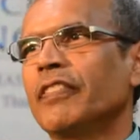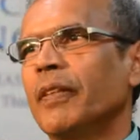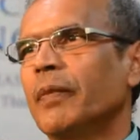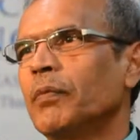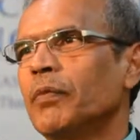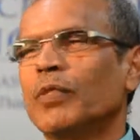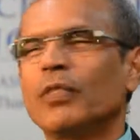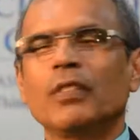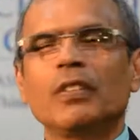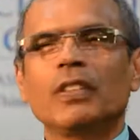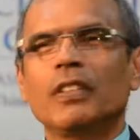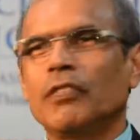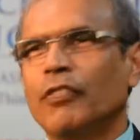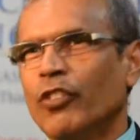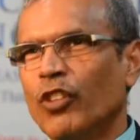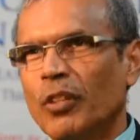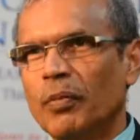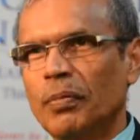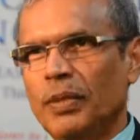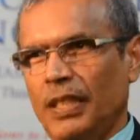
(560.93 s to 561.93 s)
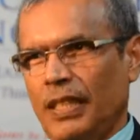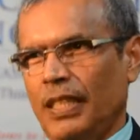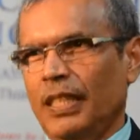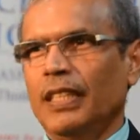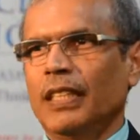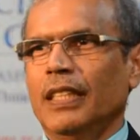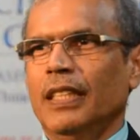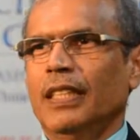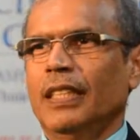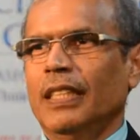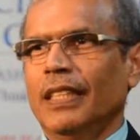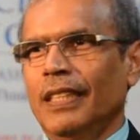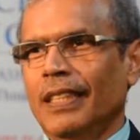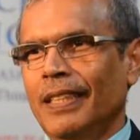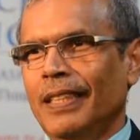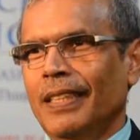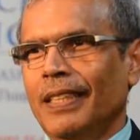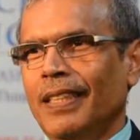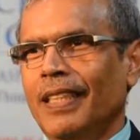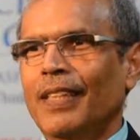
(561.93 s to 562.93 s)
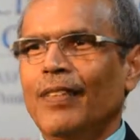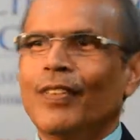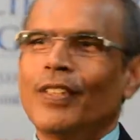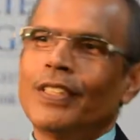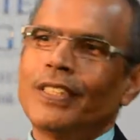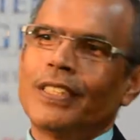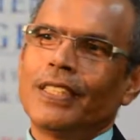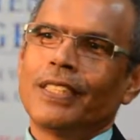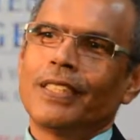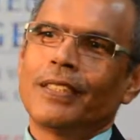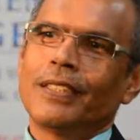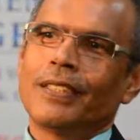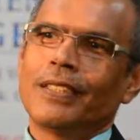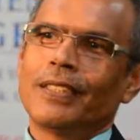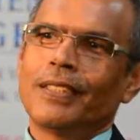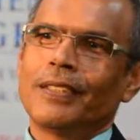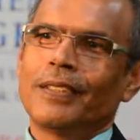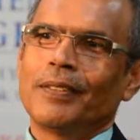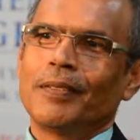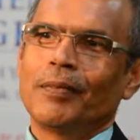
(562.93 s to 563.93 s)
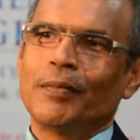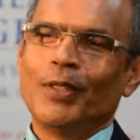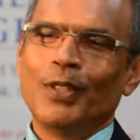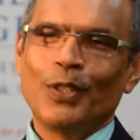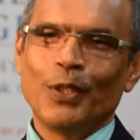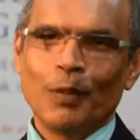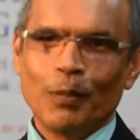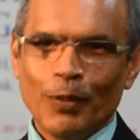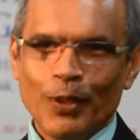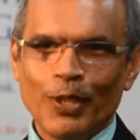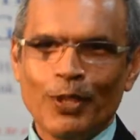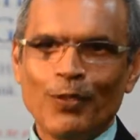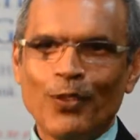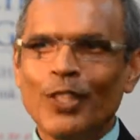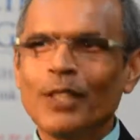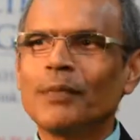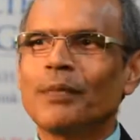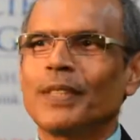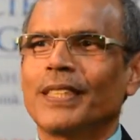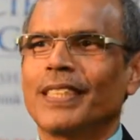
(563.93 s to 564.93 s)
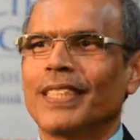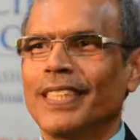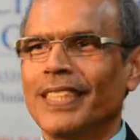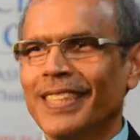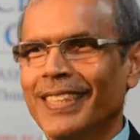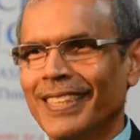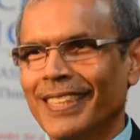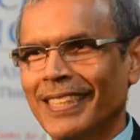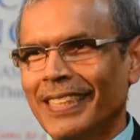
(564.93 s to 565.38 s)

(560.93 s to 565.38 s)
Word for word: from two to four percent. Ours is below 0.1 percent.